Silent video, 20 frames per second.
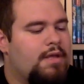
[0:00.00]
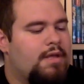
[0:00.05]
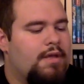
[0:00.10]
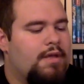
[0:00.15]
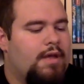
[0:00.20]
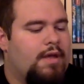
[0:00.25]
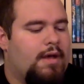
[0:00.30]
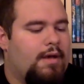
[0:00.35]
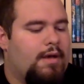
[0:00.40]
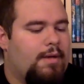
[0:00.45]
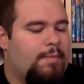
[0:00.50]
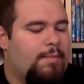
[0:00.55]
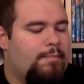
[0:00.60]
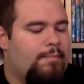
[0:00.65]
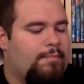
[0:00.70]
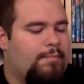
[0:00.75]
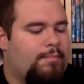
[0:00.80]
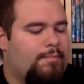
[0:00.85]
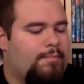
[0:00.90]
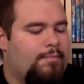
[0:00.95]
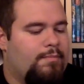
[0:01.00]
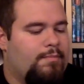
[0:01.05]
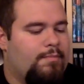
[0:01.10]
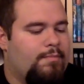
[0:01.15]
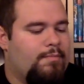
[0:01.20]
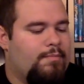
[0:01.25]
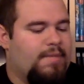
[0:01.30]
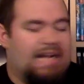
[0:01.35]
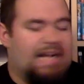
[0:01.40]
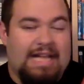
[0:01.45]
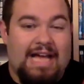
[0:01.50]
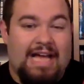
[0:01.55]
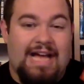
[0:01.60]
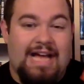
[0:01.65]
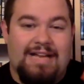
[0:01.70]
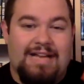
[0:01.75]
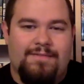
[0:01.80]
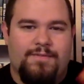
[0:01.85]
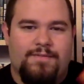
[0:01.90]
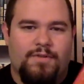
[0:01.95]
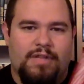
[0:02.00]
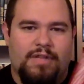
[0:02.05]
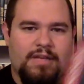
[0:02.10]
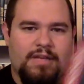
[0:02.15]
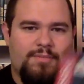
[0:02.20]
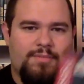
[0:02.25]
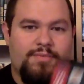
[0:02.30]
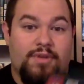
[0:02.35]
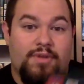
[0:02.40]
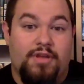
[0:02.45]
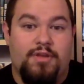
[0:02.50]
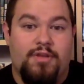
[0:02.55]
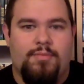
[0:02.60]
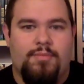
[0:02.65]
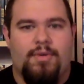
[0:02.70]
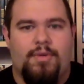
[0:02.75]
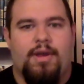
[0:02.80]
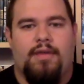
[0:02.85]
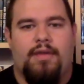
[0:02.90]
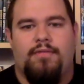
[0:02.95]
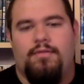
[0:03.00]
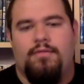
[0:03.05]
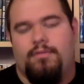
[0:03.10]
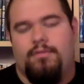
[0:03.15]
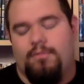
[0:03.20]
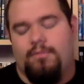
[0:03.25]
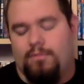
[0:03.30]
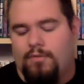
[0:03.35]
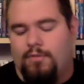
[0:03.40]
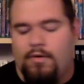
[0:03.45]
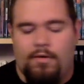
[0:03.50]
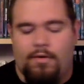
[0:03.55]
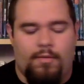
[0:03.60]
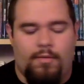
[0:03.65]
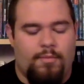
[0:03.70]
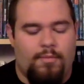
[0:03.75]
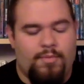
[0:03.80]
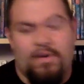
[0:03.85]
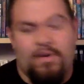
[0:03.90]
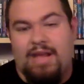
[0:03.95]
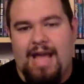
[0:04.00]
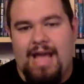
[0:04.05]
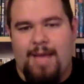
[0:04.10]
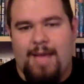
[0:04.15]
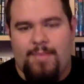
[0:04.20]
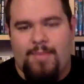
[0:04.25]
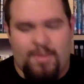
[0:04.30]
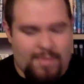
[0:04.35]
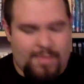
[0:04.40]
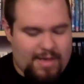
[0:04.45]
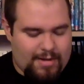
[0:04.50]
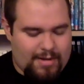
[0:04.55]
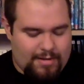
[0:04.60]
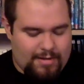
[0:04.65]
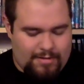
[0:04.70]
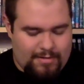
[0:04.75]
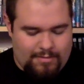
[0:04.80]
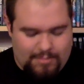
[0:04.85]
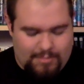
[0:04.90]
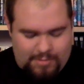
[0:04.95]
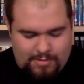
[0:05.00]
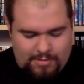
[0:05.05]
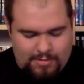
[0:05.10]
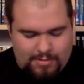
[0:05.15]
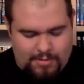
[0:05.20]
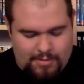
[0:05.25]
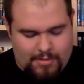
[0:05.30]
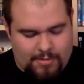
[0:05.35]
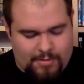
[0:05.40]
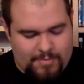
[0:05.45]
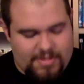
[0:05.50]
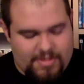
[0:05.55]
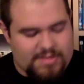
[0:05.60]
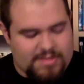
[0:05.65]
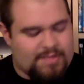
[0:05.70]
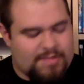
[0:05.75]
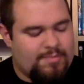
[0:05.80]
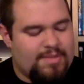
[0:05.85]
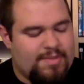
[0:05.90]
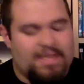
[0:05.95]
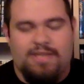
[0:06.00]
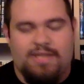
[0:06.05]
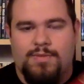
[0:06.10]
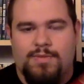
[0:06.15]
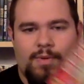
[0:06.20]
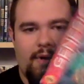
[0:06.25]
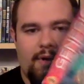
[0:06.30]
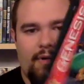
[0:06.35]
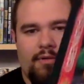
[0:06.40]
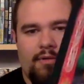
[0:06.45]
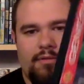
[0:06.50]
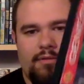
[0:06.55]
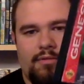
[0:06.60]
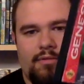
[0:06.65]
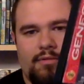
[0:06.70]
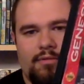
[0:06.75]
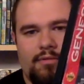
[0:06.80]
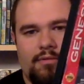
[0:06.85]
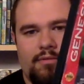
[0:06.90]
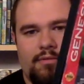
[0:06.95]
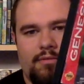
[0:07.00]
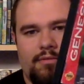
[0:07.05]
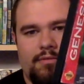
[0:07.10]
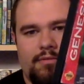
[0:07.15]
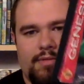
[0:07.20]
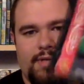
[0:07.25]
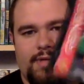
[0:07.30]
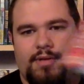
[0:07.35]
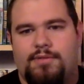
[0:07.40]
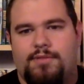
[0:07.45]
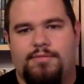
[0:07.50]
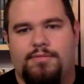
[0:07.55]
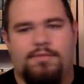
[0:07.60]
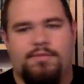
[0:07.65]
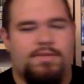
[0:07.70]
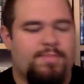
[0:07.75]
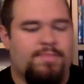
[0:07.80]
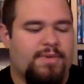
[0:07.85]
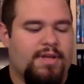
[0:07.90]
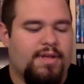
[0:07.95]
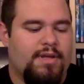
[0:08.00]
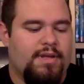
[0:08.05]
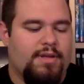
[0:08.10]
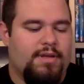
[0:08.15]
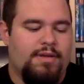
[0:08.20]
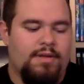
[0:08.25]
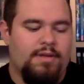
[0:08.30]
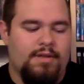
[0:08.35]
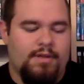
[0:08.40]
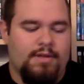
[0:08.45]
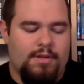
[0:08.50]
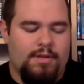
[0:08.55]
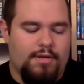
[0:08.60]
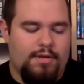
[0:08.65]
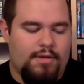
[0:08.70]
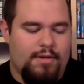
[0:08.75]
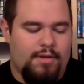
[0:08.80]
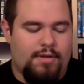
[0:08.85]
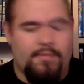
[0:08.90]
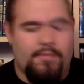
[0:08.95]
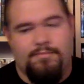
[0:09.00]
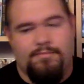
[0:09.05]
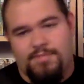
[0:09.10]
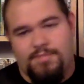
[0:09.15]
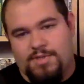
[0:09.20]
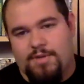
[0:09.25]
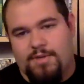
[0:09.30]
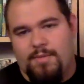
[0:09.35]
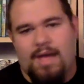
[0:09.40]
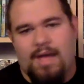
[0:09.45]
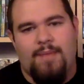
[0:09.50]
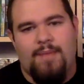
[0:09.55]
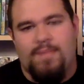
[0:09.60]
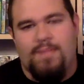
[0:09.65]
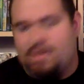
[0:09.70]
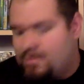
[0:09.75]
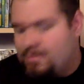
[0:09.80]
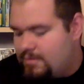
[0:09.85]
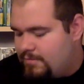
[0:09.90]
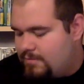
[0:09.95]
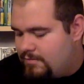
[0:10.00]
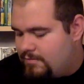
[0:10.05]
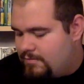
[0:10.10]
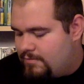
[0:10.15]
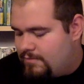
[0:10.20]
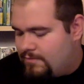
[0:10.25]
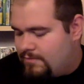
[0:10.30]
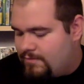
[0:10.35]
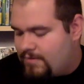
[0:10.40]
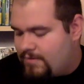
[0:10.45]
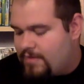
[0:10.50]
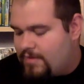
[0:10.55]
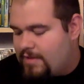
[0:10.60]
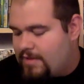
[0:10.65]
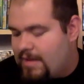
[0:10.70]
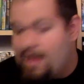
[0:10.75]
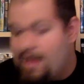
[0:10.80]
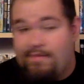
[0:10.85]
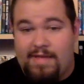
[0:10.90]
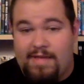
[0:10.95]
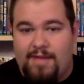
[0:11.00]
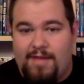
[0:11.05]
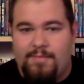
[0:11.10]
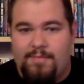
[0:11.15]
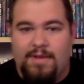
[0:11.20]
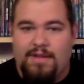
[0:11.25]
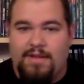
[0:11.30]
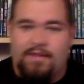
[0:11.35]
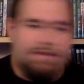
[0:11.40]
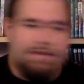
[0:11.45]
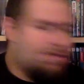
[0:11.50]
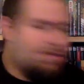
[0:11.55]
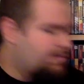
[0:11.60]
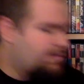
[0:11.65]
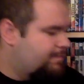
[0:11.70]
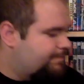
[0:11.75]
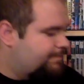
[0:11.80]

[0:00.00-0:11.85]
But I got it for like a pretty good price, so I'm pretty happy about it. It is complete as well, so it's pretty good. So I'm happy to finally have that in my collection.